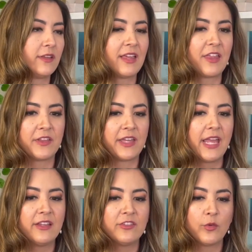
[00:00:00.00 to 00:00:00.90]
Is that the
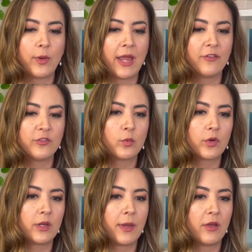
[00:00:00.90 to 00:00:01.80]
case? Do I have to
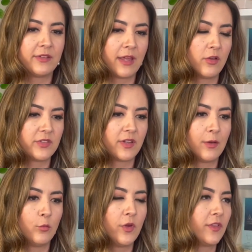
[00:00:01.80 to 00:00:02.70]
worry about
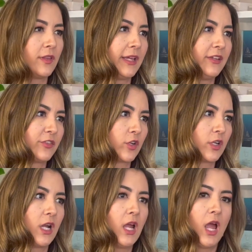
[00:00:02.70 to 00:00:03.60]
downtime with a
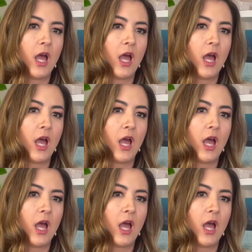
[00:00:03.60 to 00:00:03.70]
laser?